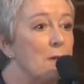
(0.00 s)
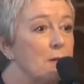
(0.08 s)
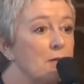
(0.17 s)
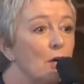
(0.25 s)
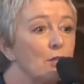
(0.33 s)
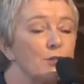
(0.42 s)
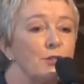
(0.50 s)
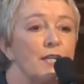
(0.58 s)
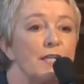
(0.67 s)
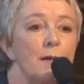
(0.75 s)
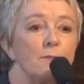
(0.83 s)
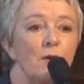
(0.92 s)
Because you
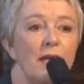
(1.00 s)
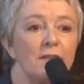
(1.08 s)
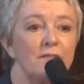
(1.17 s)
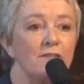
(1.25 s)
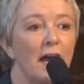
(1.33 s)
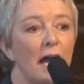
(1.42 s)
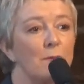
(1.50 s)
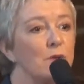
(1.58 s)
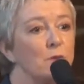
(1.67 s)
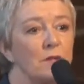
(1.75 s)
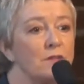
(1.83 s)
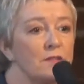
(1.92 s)
can upgrade the
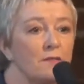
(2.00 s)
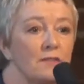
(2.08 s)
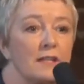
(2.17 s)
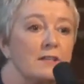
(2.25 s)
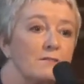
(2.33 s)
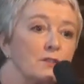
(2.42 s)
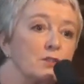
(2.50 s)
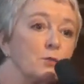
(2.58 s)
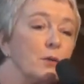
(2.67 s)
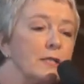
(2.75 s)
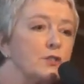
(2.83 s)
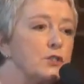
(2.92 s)
fiber with the flick of the
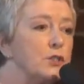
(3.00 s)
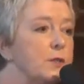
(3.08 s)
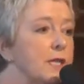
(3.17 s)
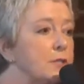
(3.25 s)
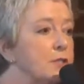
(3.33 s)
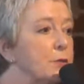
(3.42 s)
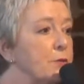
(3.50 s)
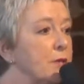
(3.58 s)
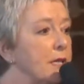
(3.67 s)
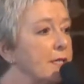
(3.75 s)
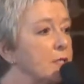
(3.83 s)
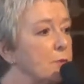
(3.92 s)
switch. You can do
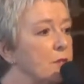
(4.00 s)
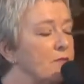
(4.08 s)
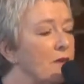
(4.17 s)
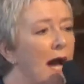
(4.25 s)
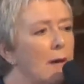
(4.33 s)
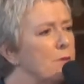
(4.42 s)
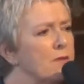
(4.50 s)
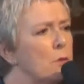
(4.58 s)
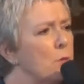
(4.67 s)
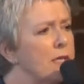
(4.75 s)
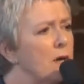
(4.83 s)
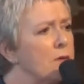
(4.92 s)
things with fiber
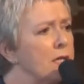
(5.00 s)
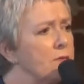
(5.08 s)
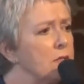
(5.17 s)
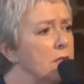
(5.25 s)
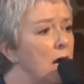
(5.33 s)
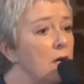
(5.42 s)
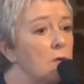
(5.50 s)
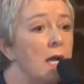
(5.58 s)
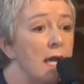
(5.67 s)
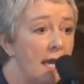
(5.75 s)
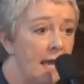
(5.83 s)
that we don't even know.